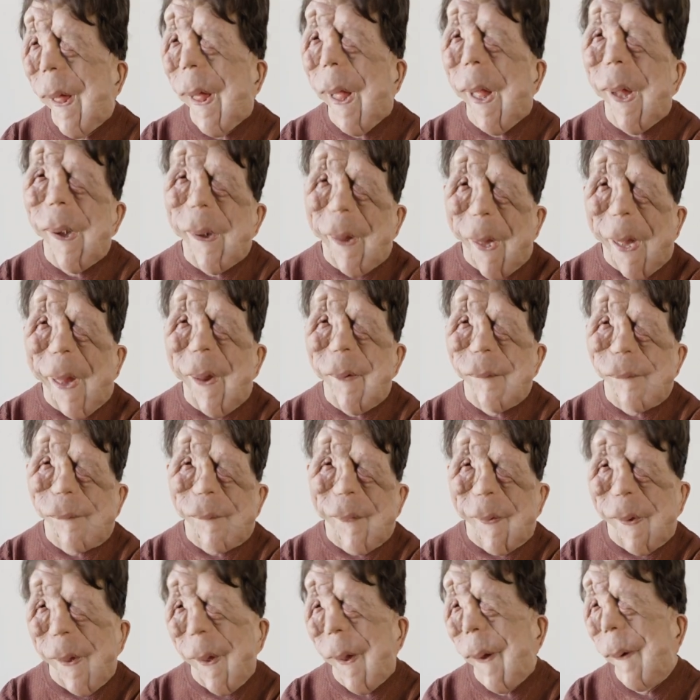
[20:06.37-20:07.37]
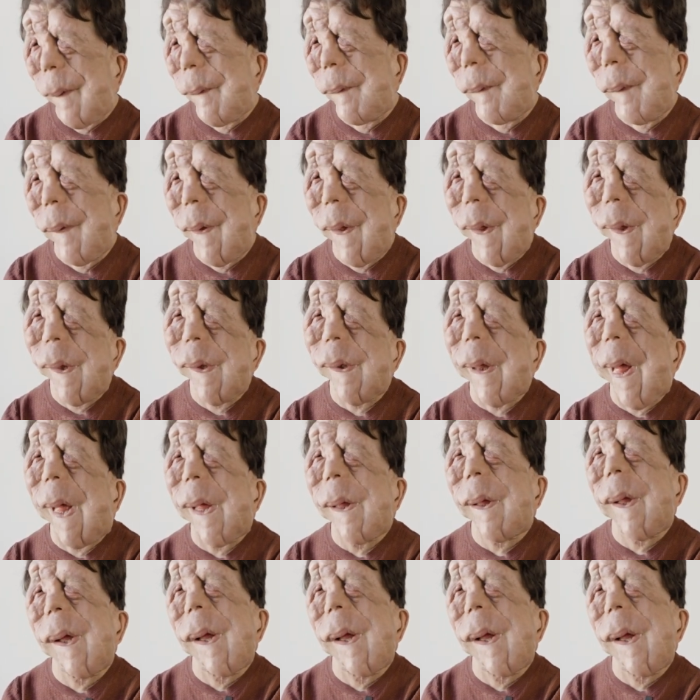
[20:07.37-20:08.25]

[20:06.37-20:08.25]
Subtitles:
and I have become that